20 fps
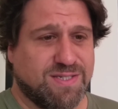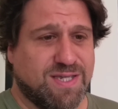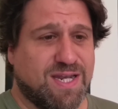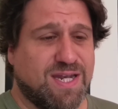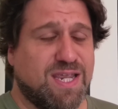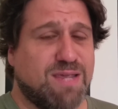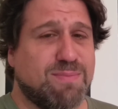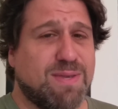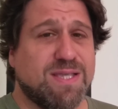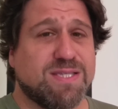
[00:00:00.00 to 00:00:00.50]
And
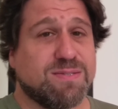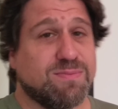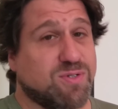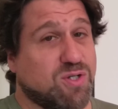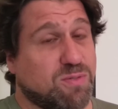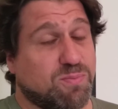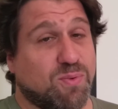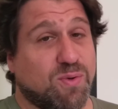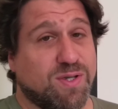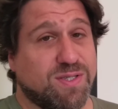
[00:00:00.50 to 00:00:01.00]
he made some
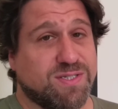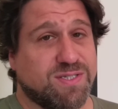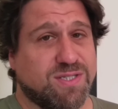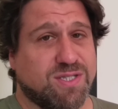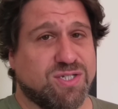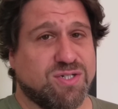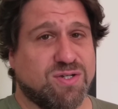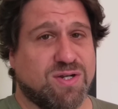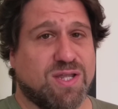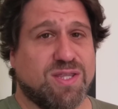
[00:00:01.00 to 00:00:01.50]
good points in the
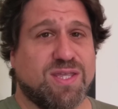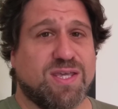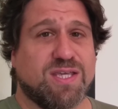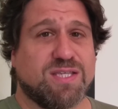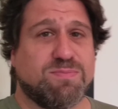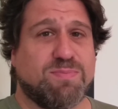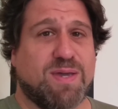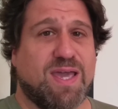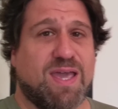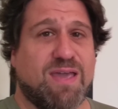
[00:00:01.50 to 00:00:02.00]
show, and I think his
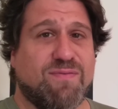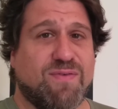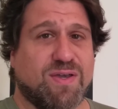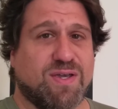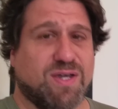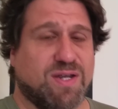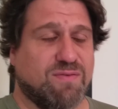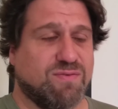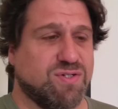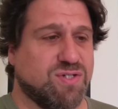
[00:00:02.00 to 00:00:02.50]
behaviour
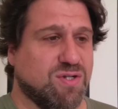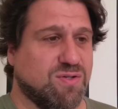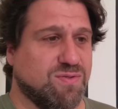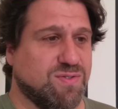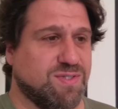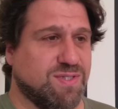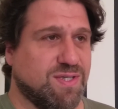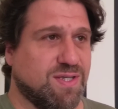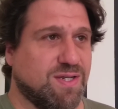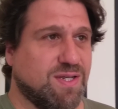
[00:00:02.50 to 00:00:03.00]
kind of
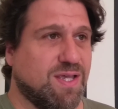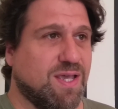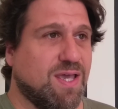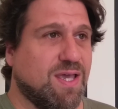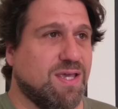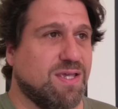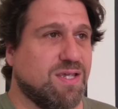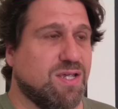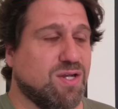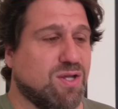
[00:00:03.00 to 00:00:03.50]
shows that,
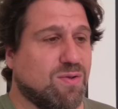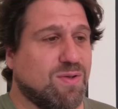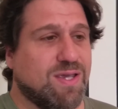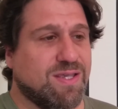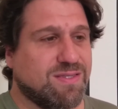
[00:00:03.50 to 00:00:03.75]
you know,